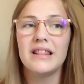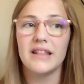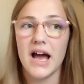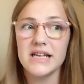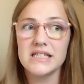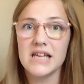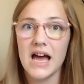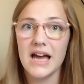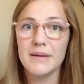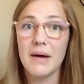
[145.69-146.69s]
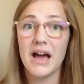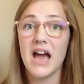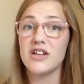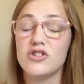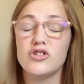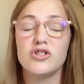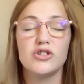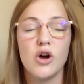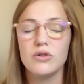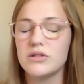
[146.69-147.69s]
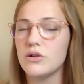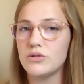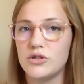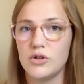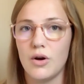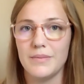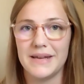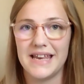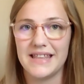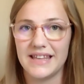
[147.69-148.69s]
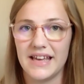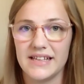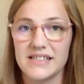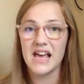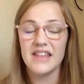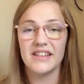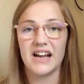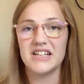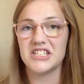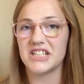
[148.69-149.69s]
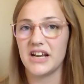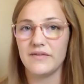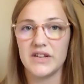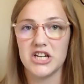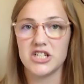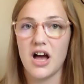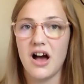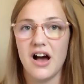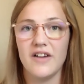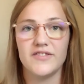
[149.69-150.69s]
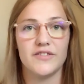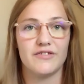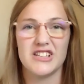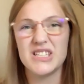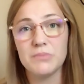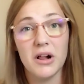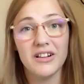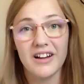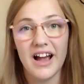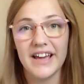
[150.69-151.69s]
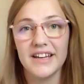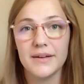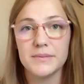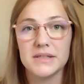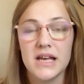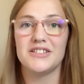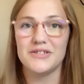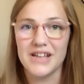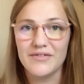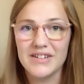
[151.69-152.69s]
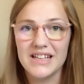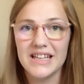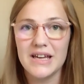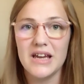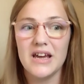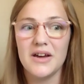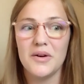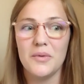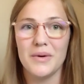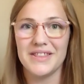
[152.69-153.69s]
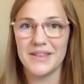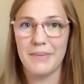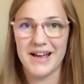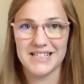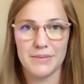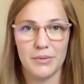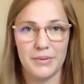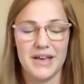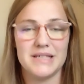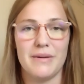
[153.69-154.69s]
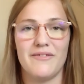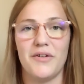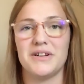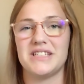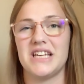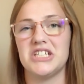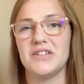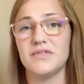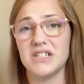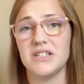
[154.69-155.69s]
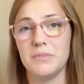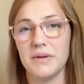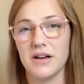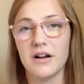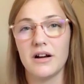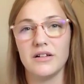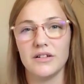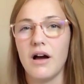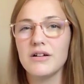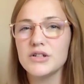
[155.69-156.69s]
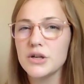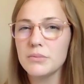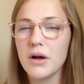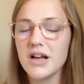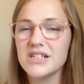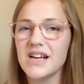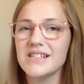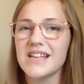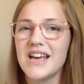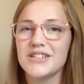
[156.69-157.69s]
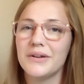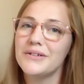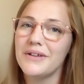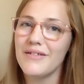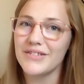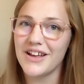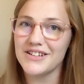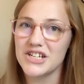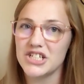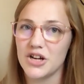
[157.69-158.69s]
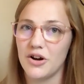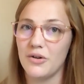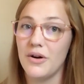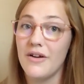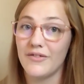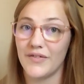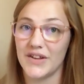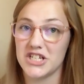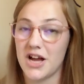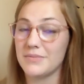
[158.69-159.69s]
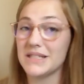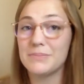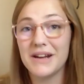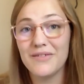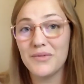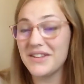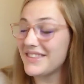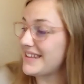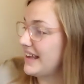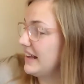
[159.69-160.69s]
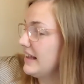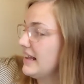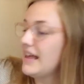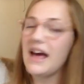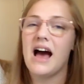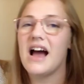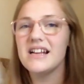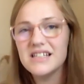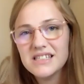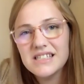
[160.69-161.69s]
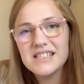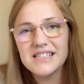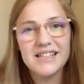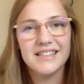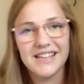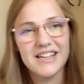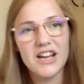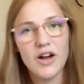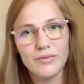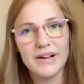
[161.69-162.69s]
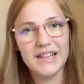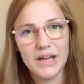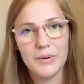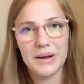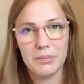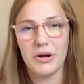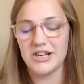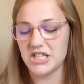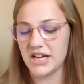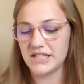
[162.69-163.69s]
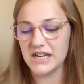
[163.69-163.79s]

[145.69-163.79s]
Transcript: Last time I had so, so, so many things that I just kind of finished off, different smaller items. So definitely within the past couple weeks, my focus has shifted to bigger long-term projects. So I don't have a lot to show for finished objects, but I have one thing. I just still needed a really quick project.